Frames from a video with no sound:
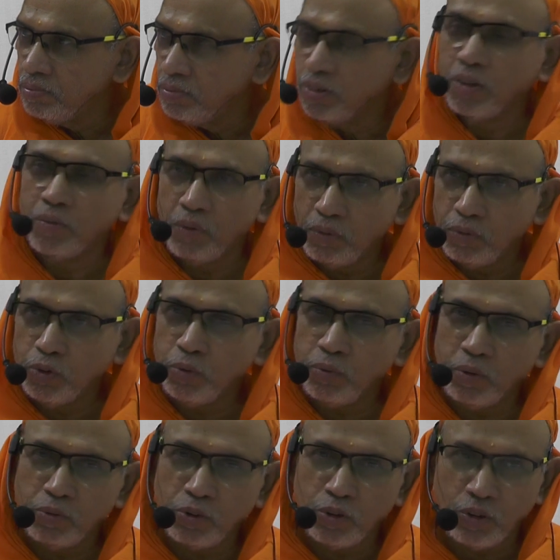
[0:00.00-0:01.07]
Some of you
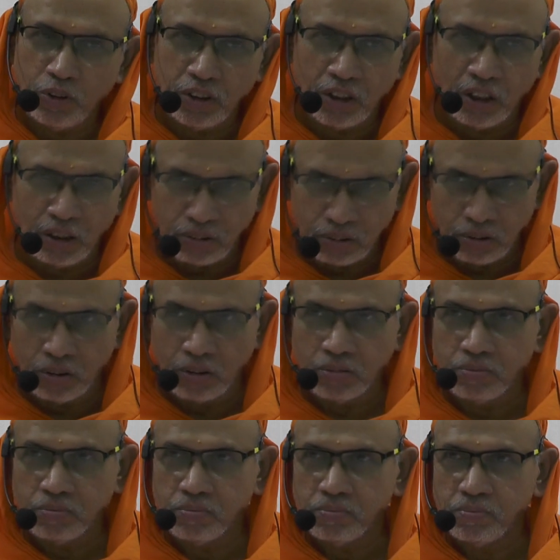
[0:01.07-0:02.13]
may be knowing also.
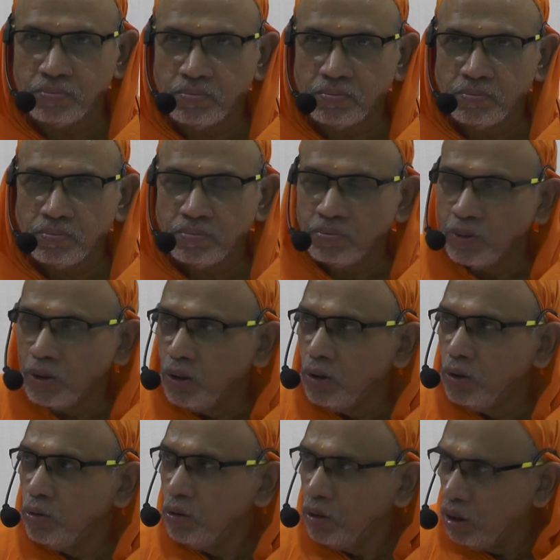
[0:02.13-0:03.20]

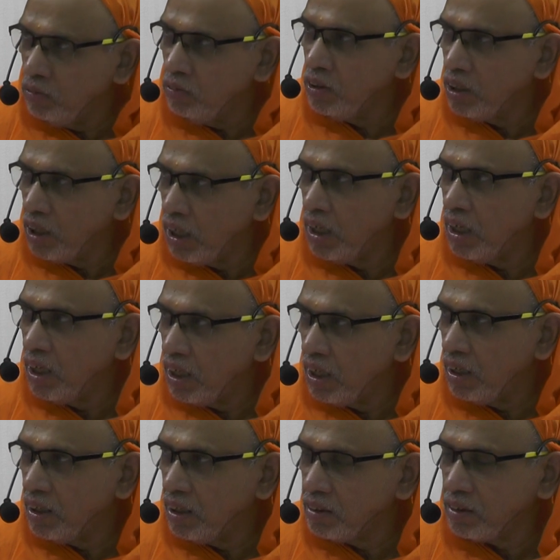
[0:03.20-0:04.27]
You live
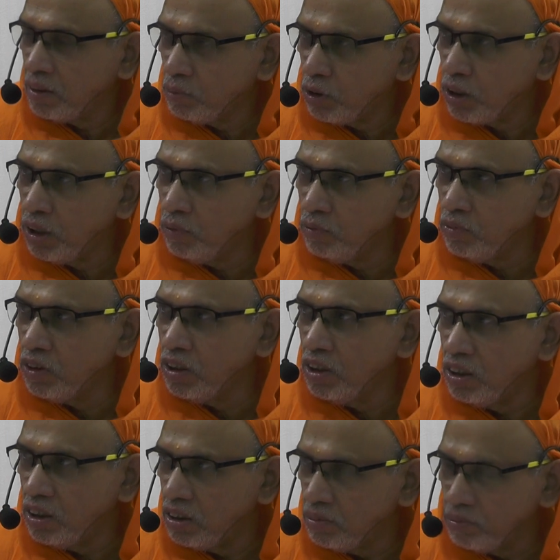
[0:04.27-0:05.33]
in some dream world.